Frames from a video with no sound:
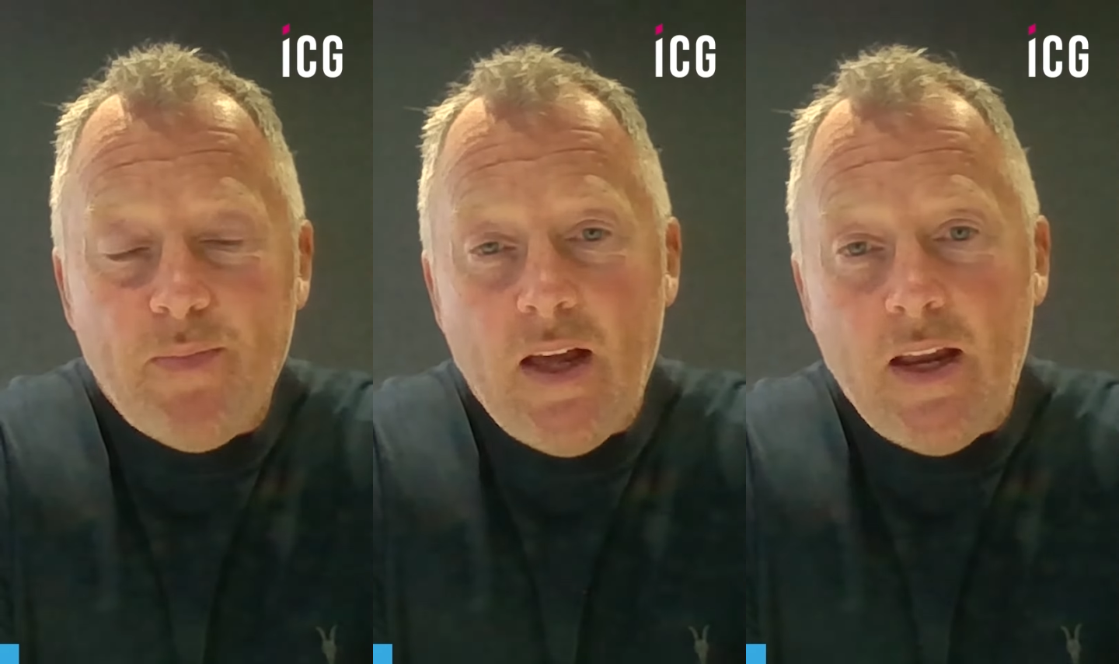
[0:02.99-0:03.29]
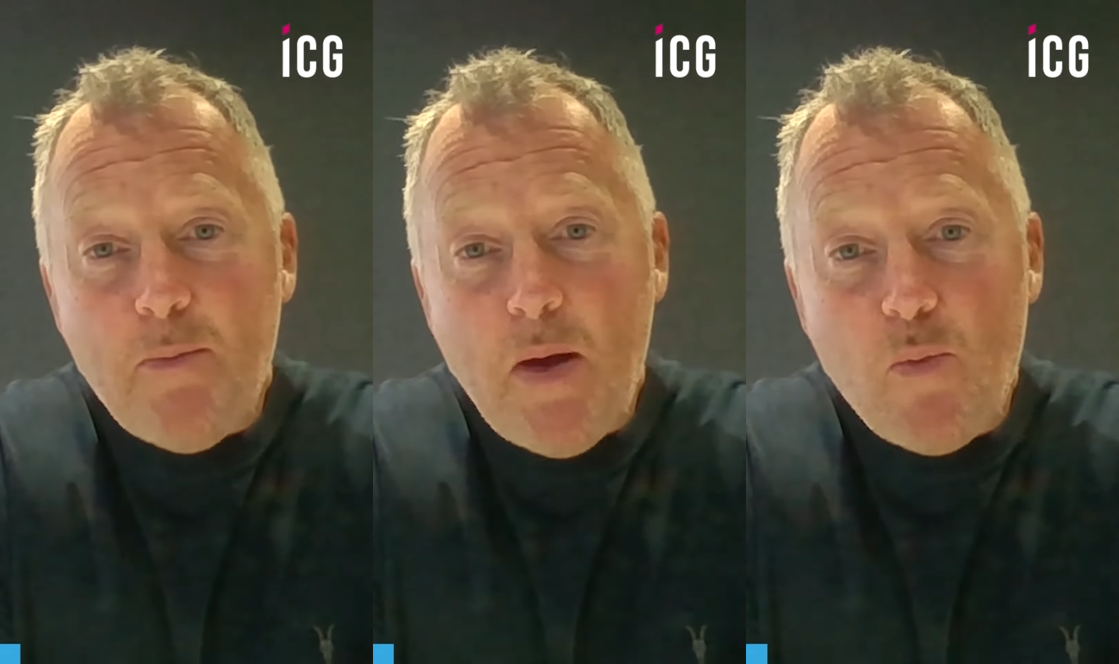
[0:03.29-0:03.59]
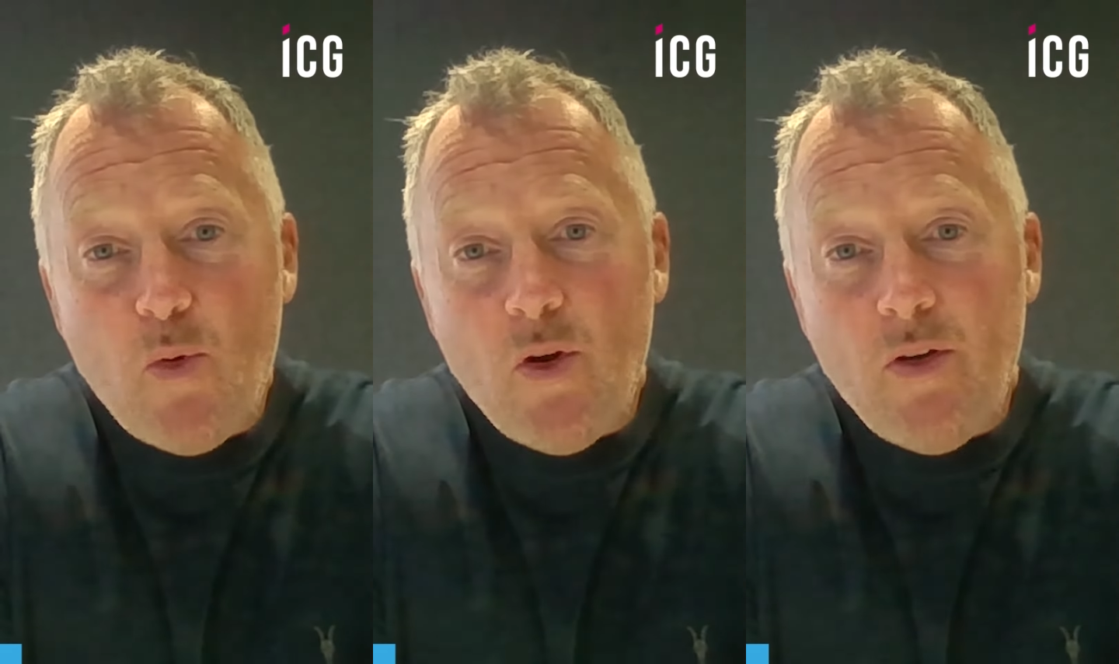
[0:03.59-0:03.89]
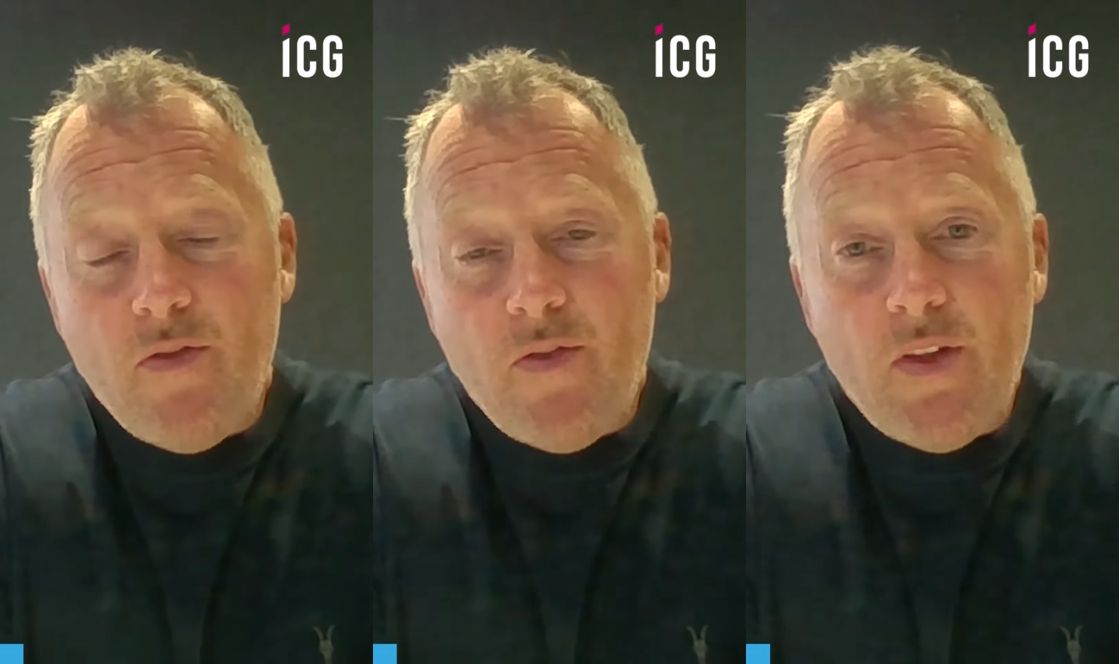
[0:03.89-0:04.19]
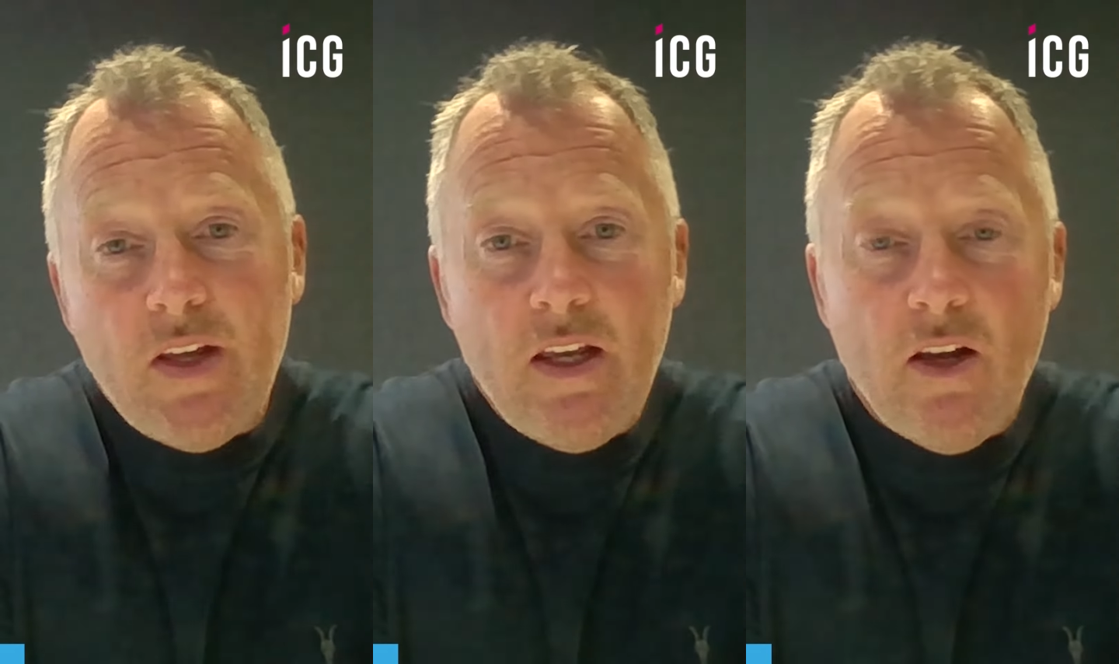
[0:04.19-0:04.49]
and a member of
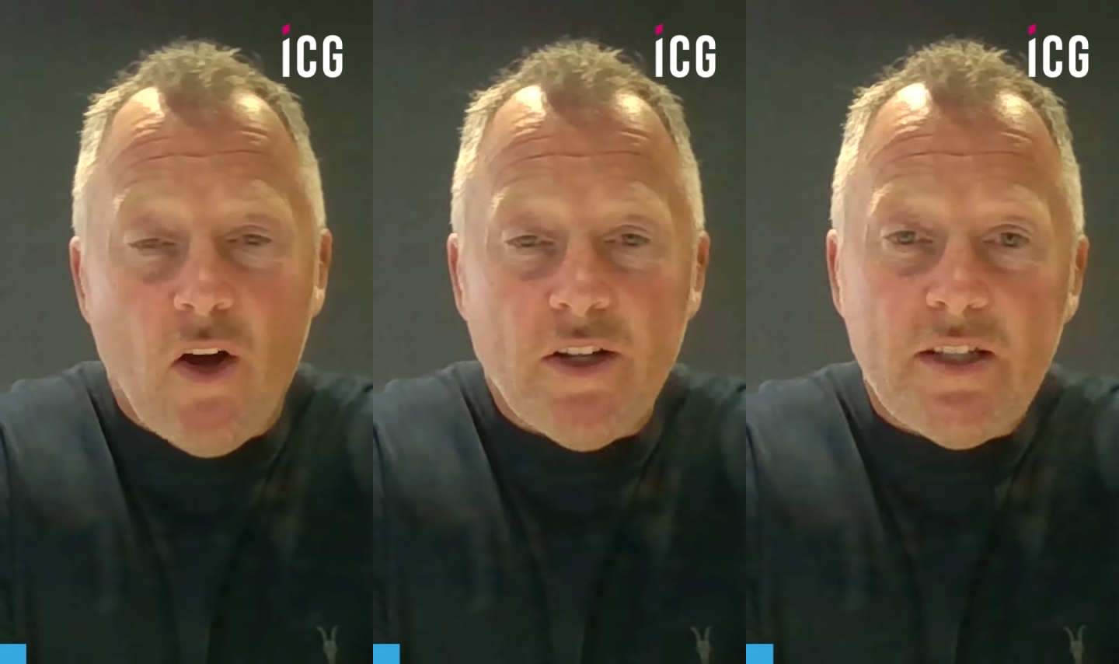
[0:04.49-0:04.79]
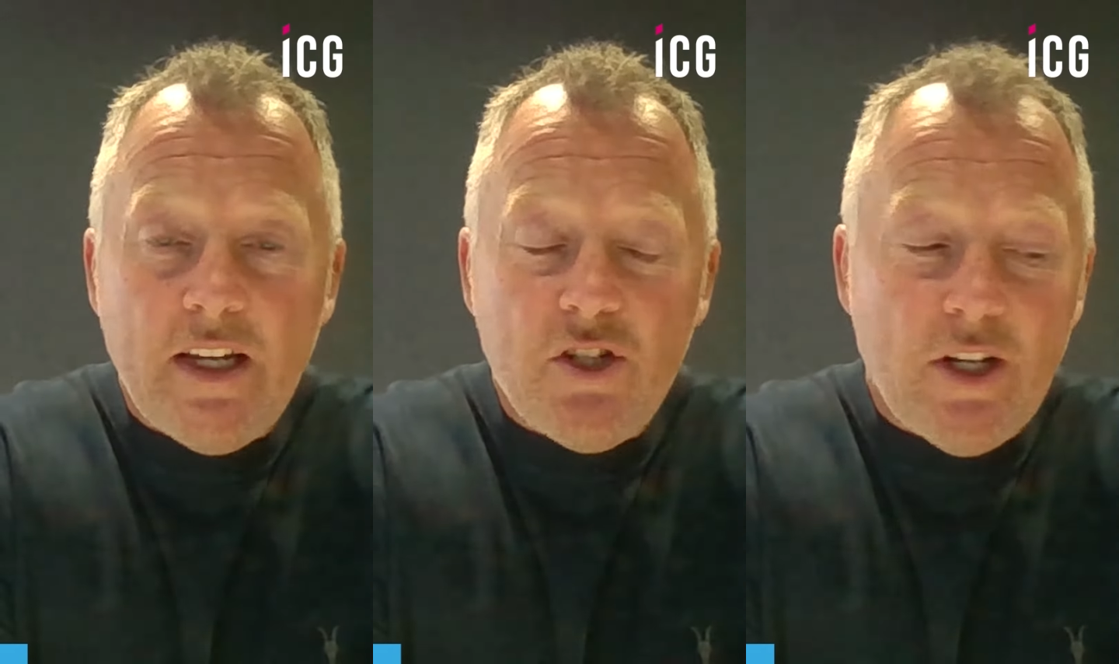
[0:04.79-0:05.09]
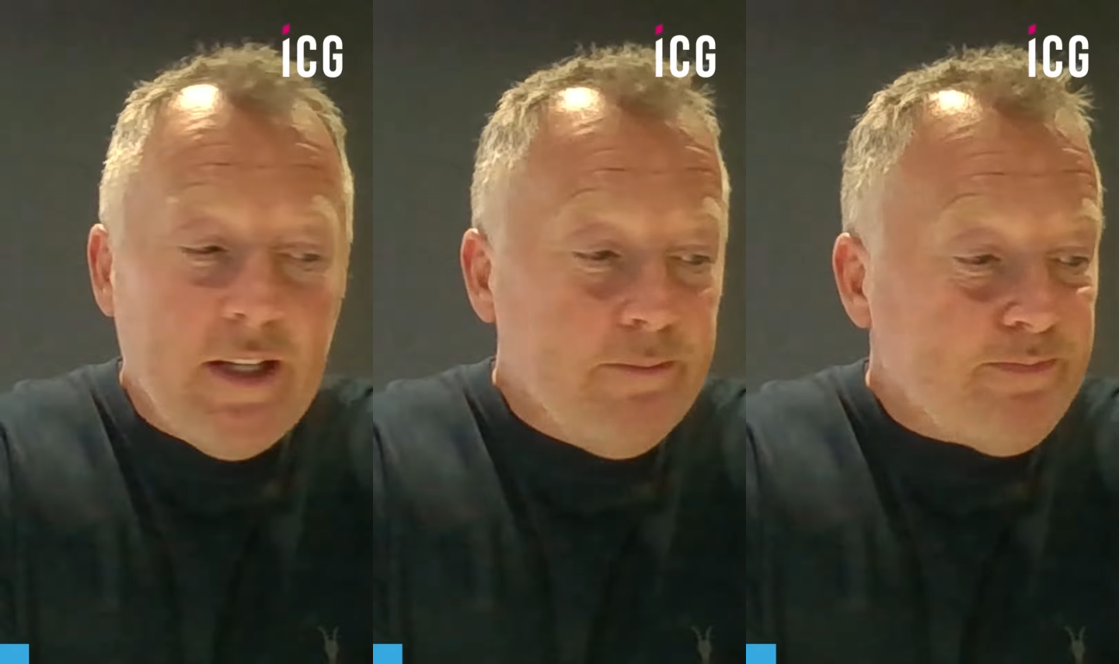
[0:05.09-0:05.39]
the ICG.